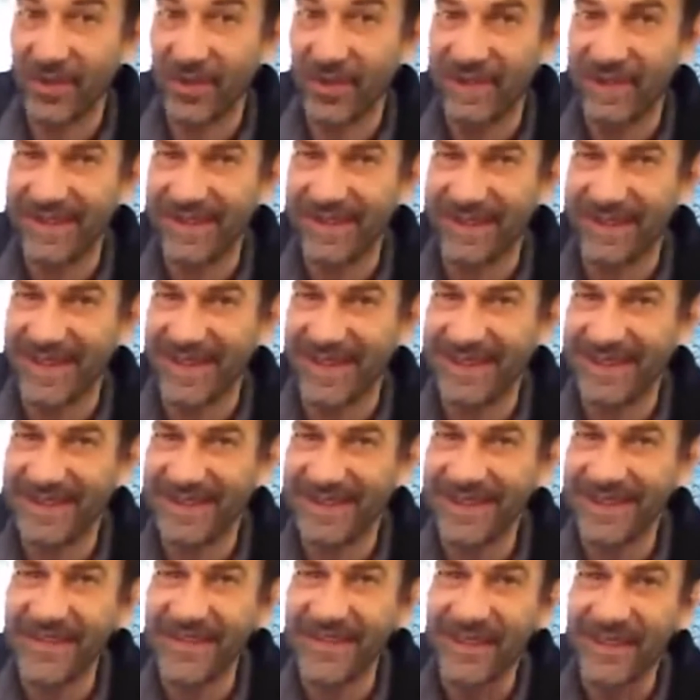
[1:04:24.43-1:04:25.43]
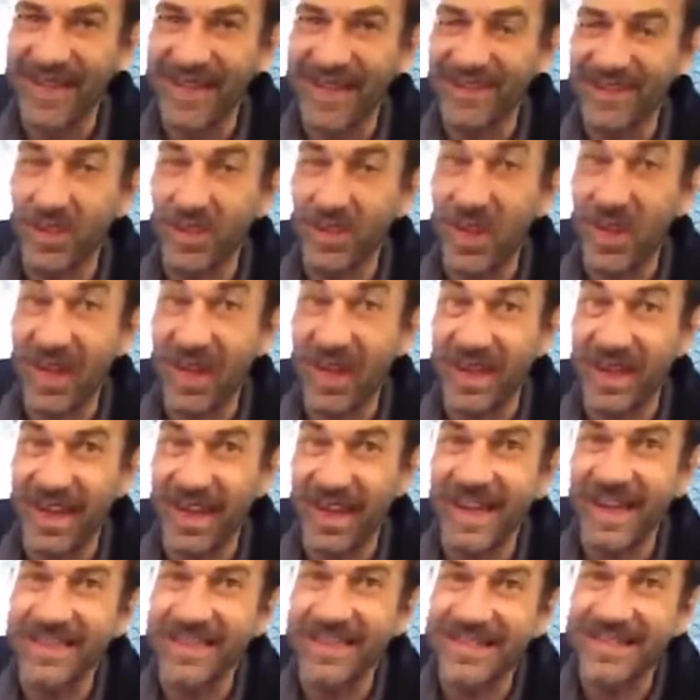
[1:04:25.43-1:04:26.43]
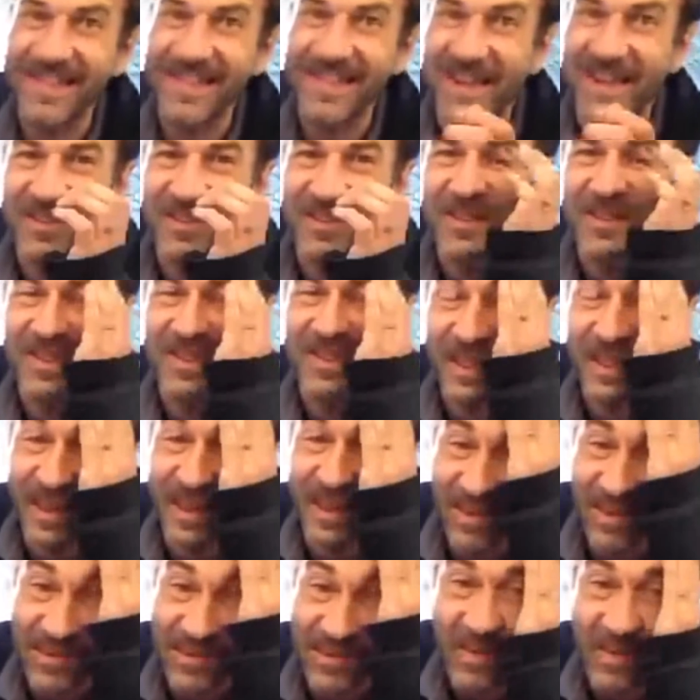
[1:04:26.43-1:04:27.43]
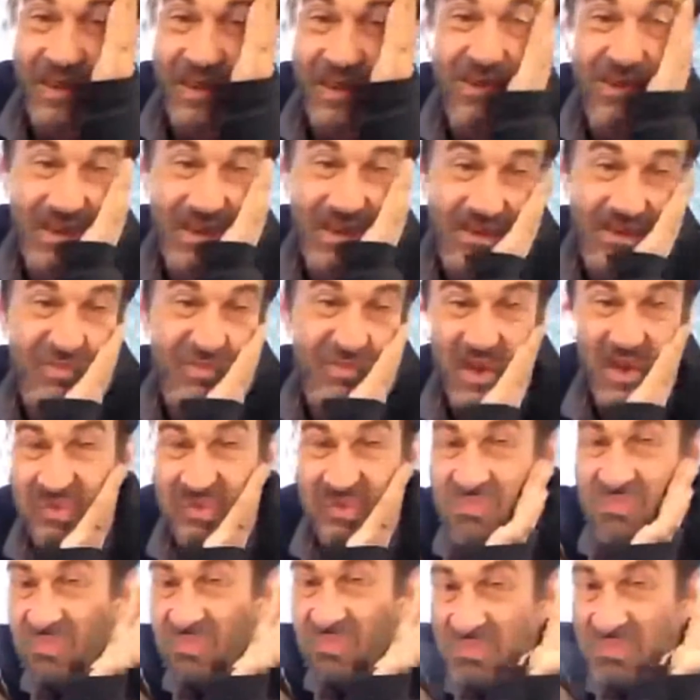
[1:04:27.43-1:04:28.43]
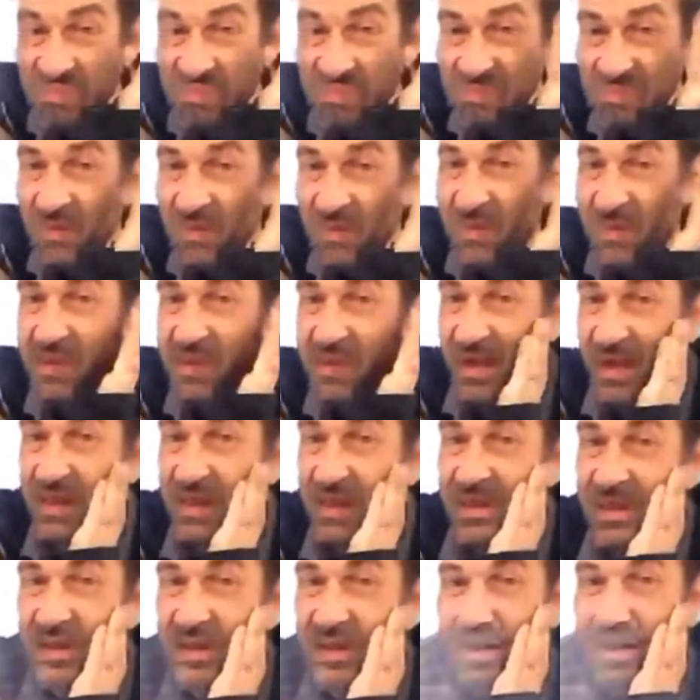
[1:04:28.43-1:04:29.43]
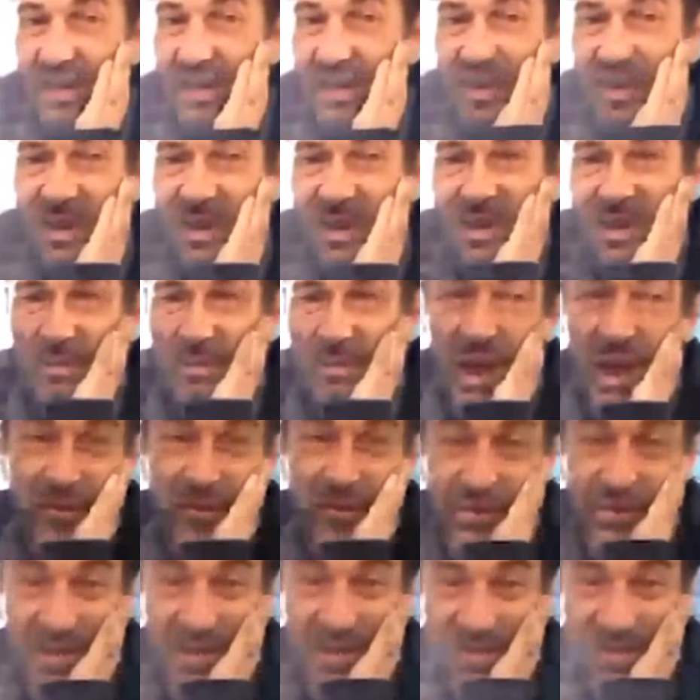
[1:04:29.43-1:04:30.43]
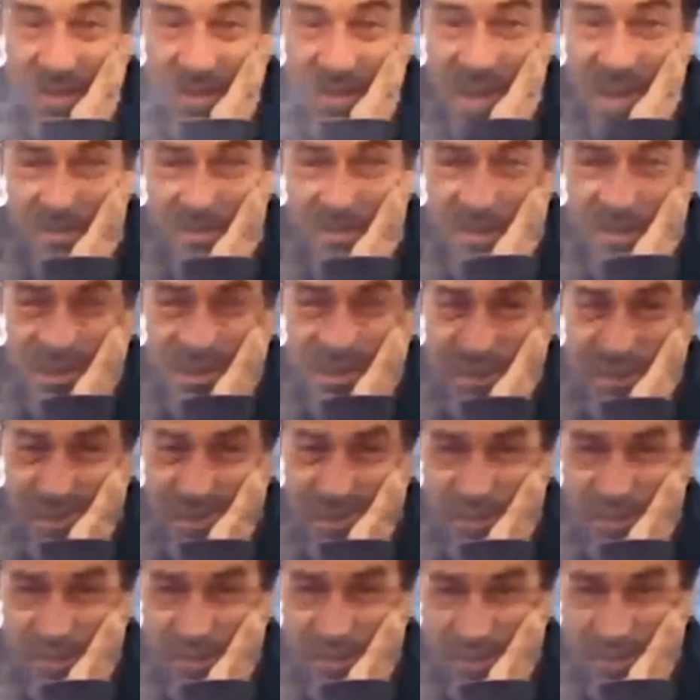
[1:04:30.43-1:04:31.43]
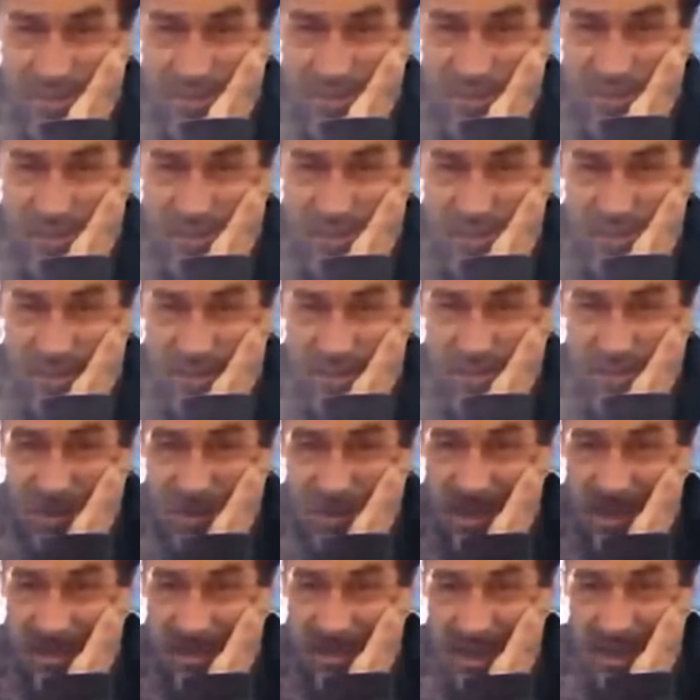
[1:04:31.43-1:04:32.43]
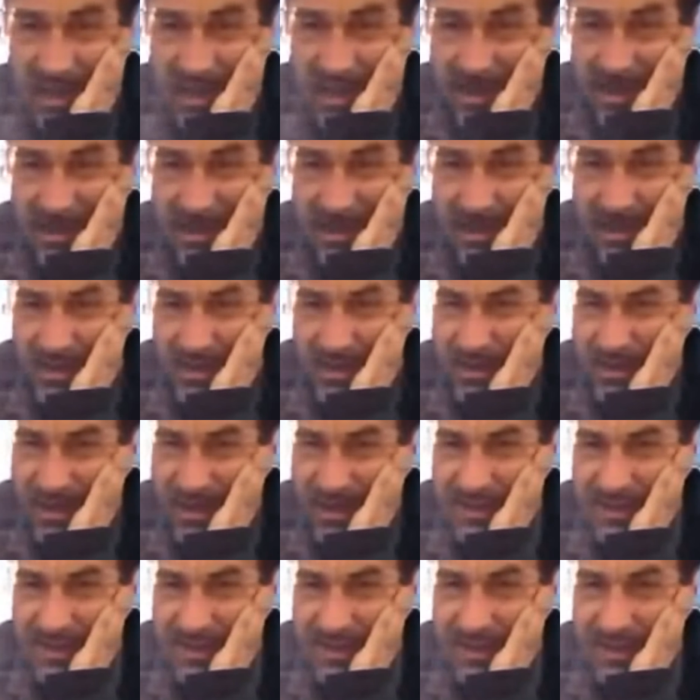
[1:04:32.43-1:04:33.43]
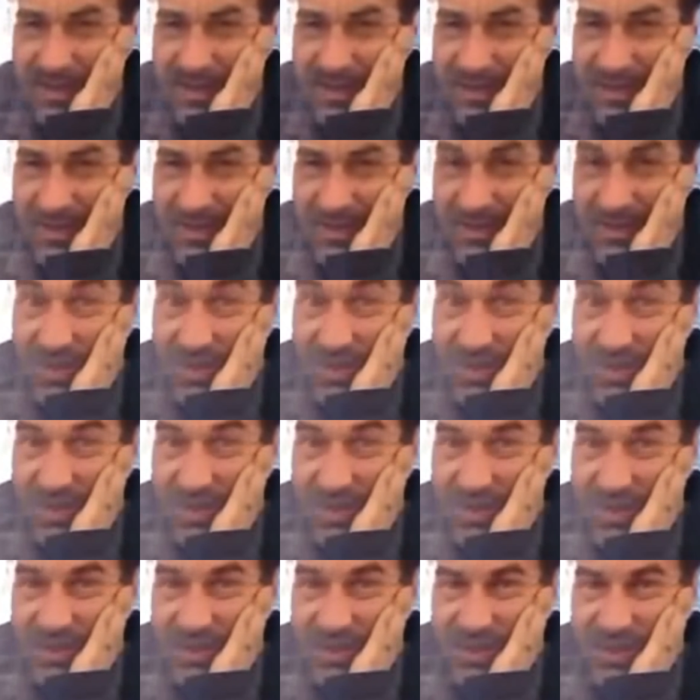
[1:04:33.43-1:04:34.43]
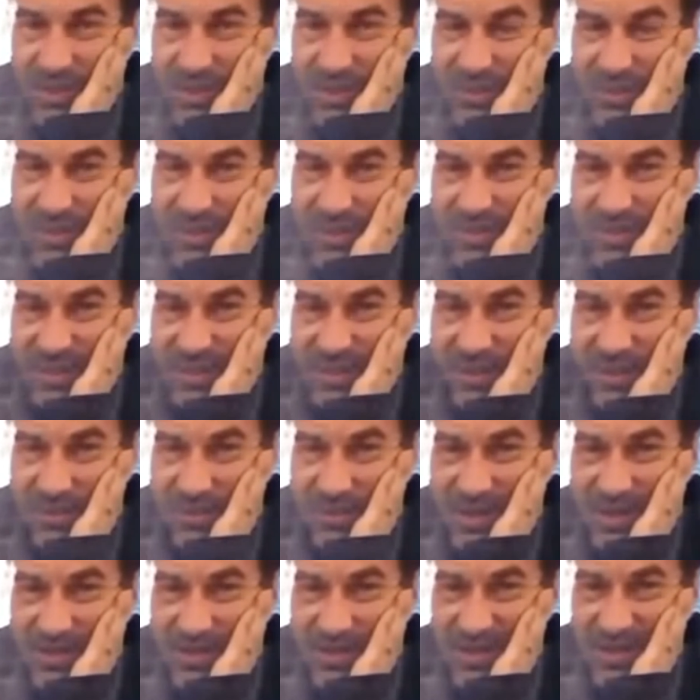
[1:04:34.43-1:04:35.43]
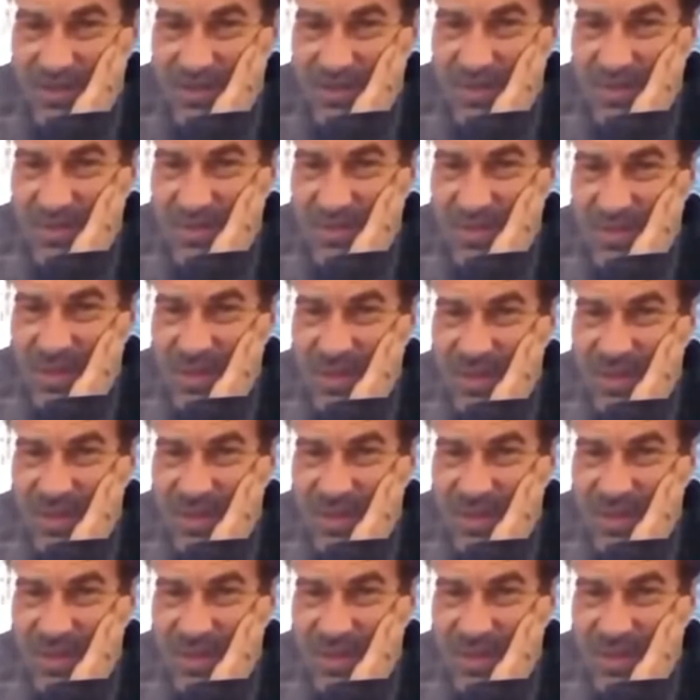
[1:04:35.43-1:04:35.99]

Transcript: Oh, I do. That's why I asked. I was, you know, so everything's been okay. Boundaries are kept, maintained. Oh, yes, I know. I know. They are parents who.